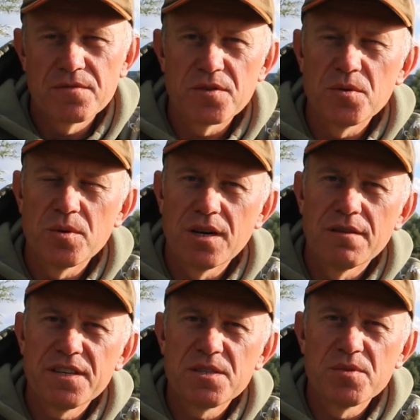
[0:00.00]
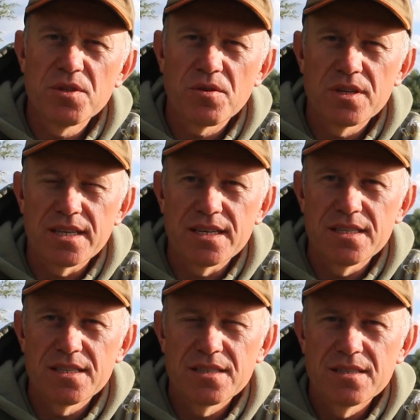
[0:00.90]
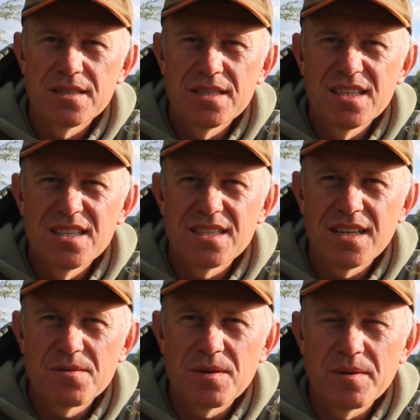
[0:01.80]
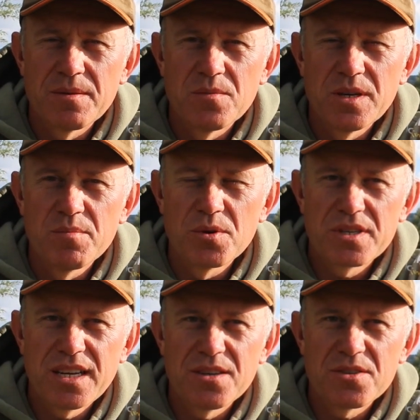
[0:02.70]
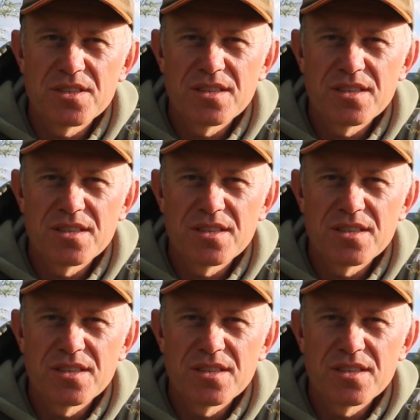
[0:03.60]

through Fisherman Holidays, so that's where we booked ours.